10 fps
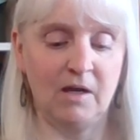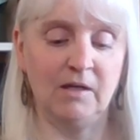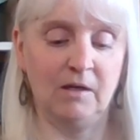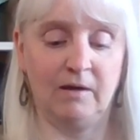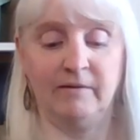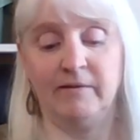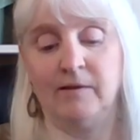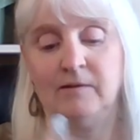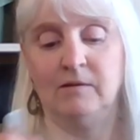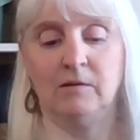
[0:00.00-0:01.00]
yeah.
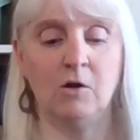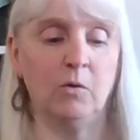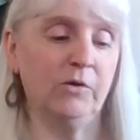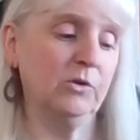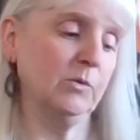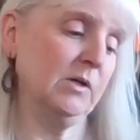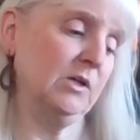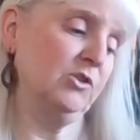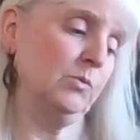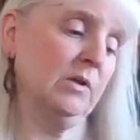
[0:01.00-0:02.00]
Oh, you know what? I
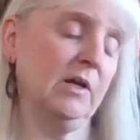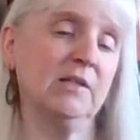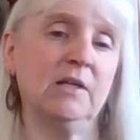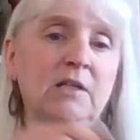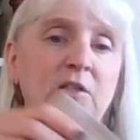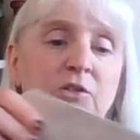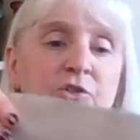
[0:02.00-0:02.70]
just realized I need to